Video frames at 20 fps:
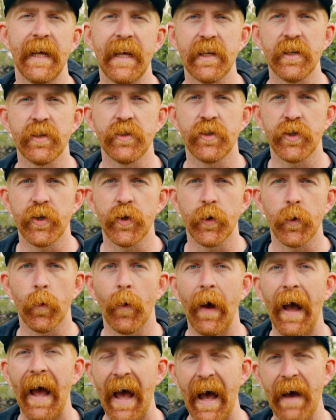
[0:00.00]
into
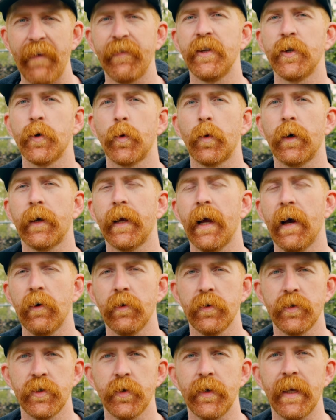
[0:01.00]
having to work
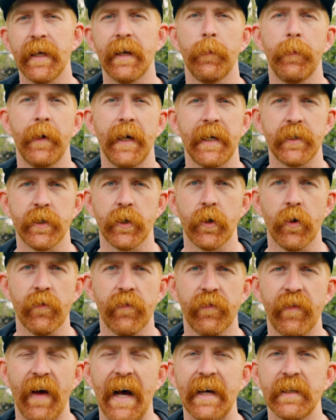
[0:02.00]
out to get a bike to go
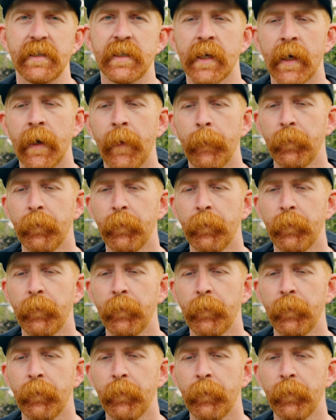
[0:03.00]
fast.